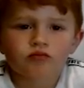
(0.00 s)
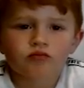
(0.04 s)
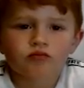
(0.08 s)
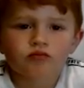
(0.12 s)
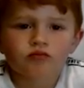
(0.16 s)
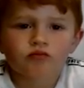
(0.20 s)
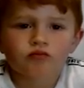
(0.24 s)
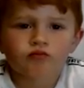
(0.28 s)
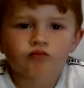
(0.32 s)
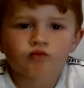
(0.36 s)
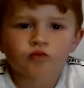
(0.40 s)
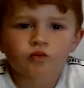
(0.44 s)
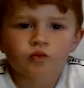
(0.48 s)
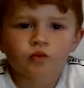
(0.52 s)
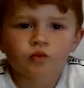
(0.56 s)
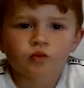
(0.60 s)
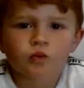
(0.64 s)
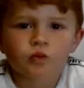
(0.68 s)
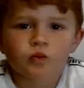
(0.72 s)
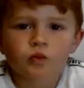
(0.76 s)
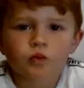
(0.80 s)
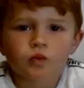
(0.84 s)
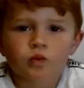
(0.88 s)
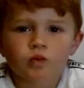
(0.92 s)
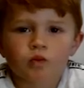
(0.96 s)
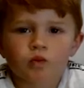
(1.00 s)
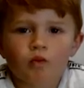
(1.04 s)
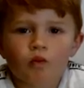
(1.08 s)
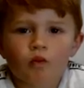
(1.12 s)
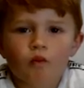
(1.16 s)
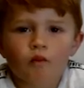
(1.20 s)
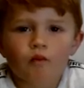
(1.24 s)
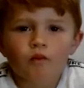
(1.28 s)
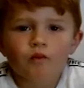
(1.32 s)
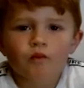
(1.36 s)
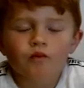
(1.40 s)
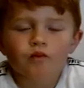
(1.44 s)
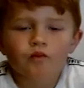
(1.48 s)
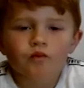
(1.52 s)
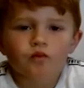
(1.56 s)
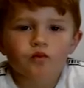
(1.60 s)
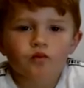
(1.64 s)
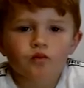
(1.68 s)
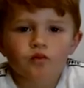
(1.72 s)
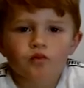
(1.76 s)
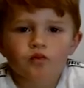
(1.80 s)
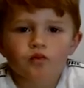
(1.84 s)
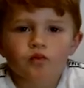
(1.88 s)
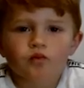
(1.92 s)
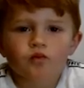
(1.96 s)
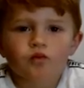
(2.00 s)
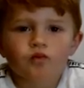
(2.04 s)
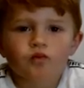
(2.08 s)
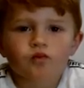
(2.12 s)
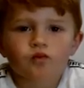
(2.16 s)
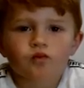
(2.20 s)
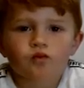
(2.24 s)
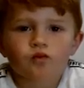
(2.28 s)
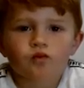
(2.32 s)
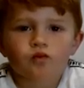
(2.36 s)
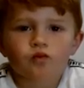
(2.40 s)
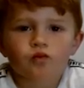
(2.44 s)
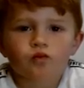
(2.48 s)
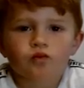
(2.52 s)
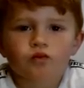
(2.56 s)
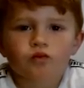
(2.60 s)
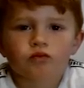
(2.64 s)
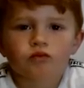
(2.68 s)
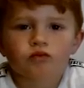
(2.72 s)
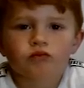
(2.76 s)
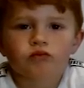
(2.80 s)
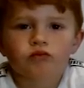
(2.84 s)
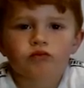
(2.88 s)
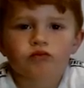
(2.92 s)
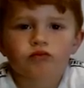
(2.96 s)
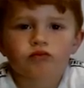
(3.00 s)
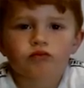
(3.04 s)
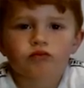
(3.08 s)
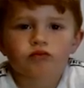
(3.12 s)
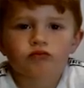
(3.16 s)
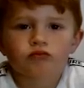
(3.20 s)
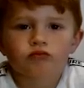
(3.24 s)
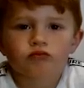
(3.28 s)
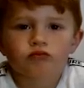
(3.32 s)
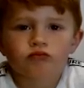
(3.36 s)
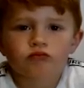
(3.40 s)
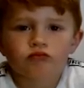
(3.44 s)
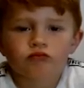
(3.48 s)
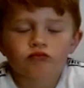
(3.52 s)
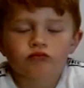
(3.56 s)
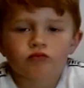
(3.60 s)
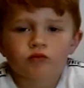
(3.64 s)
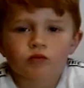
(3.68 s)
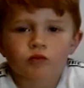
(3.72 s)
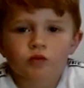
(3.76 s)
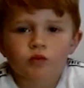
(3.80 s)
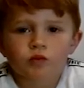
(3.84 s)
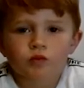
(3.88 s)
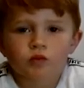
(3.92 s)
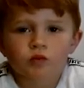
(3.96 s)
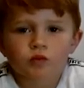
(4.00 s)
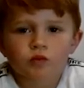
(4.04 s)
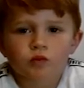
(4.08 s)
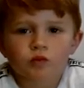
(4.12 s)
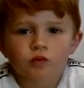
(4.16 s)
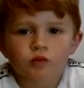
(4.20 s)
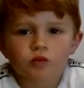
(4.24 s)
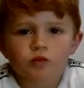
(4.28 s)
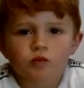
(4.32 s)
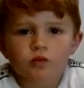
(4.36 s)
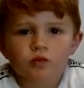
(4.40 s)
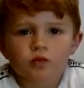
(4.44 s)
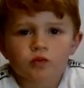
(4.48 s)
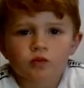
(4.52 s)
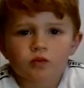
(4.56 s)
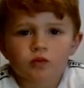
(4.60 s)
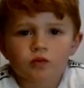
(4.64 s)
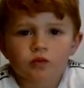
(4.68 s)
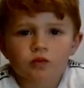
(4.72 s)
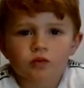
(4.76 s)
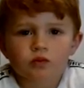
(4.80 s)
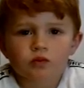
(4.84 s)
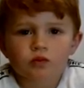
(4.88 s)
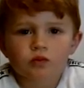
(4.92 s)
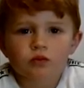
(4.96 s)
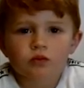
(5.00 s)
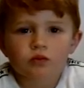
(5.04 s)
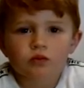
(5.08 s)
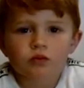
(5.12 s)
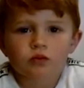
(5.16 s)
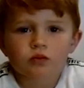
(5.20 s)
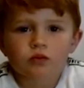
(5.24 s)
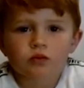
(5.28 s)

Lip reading: [no speech]